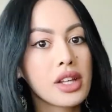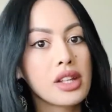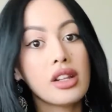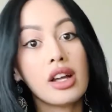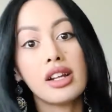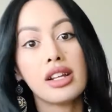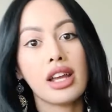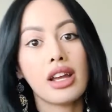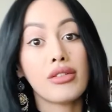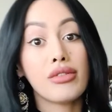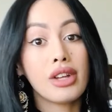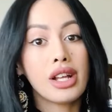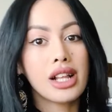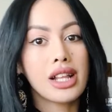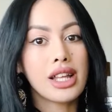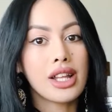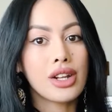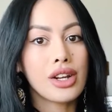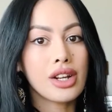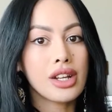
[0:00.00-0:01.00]
Not every
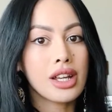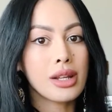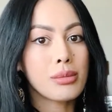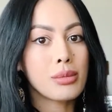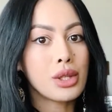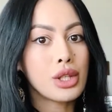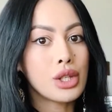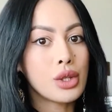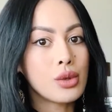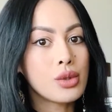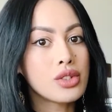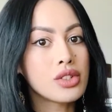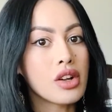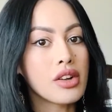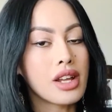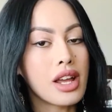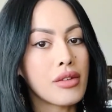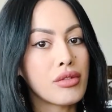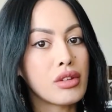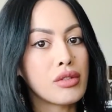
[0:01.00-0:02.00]
cleaner can be used
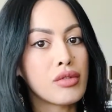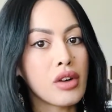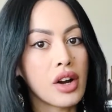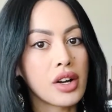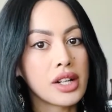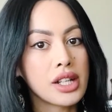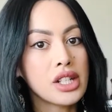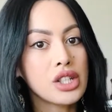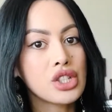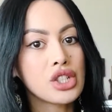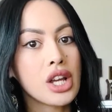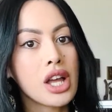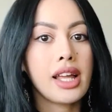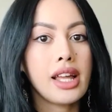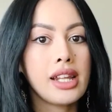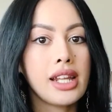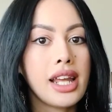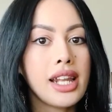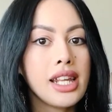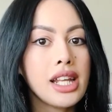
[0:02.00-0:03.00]
on every varnish,
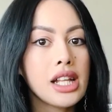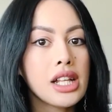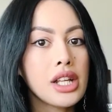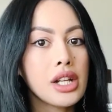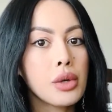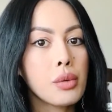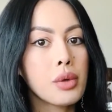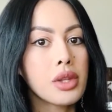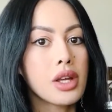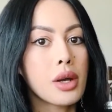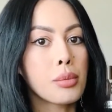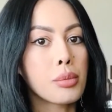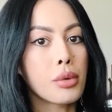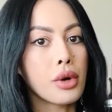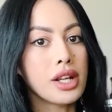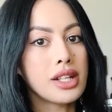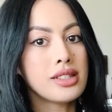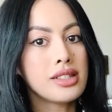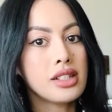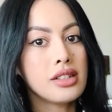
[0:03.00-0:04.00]
and any cleaner with
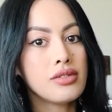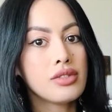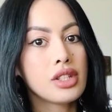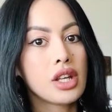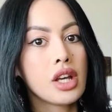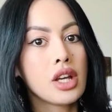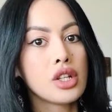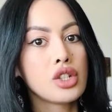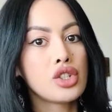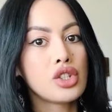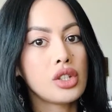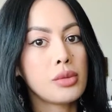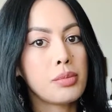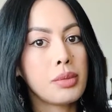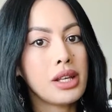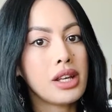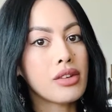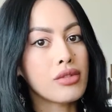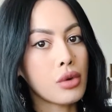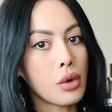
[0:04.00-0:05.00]
abrasives should
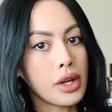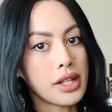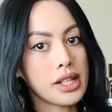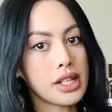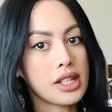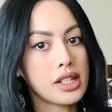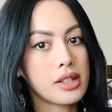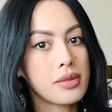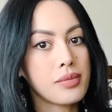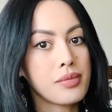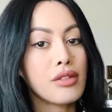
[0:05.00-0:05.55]
be avoided.